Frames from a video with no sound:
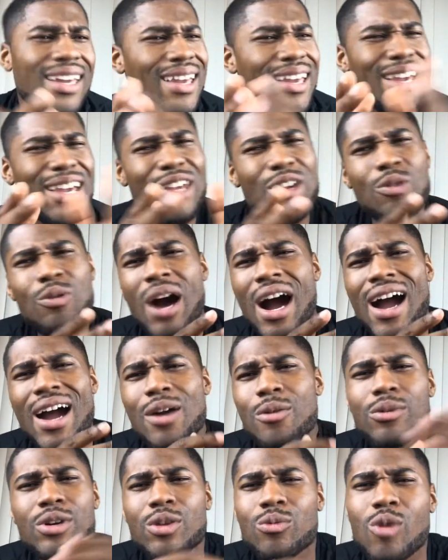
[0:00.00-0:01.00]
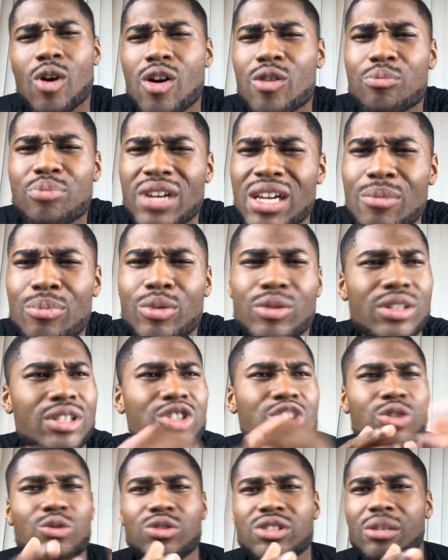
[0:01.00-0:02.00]
And you hiring the wrong people to
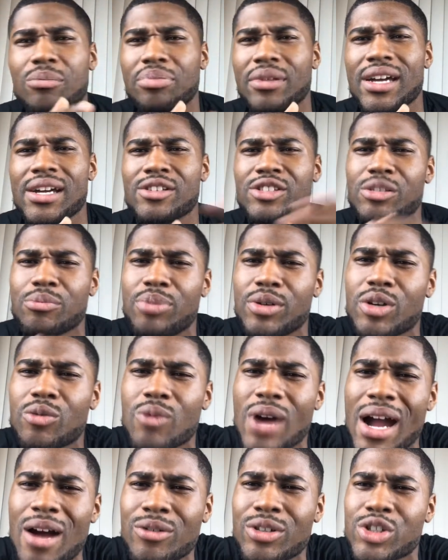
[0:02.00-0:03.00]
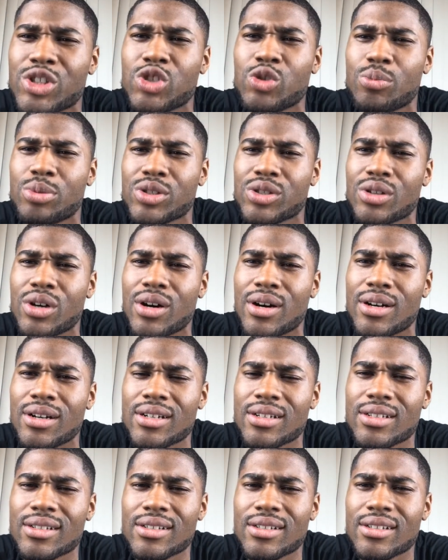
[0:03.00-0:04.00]
choose the players to put around this superstar.
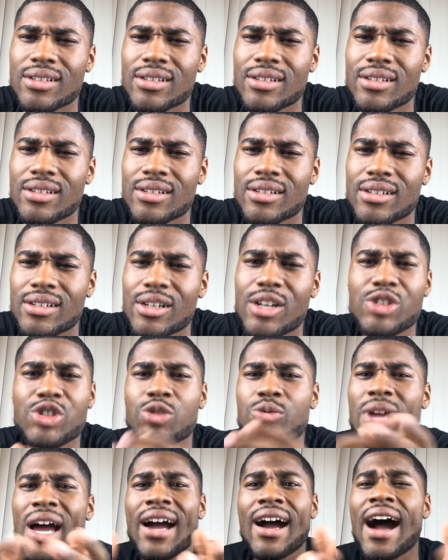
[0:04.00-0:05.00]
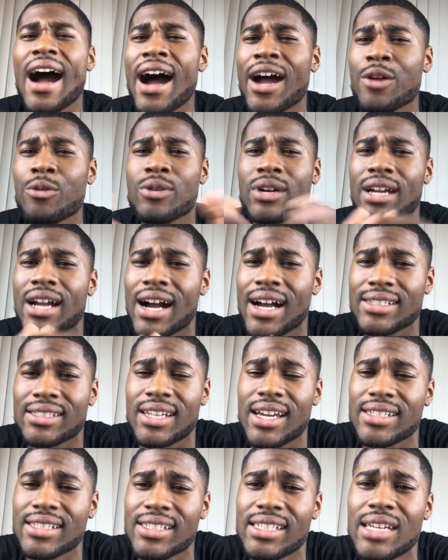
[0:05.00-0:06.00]
Because you're not hiring guys
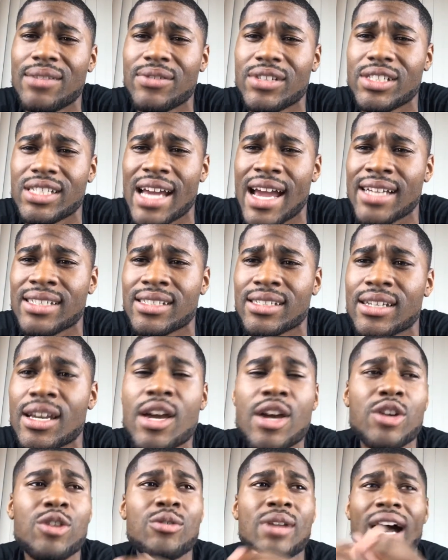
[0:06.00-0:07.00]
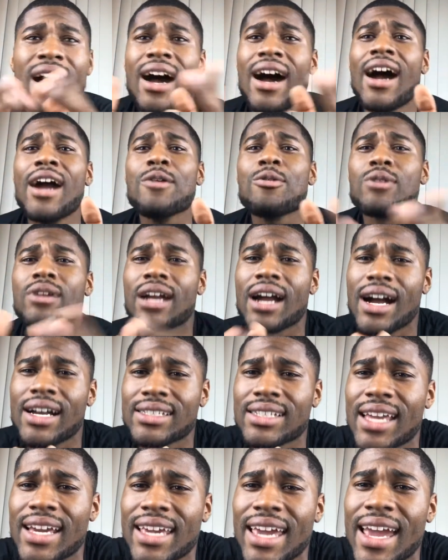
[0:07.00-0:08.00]
like Steven Jackson. You're not hiring
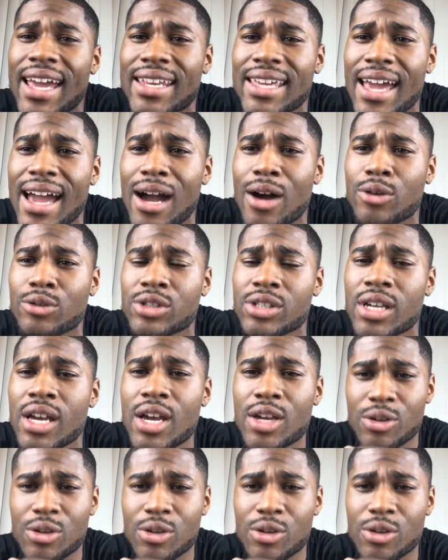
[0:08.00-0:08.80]
guys like Eddie House.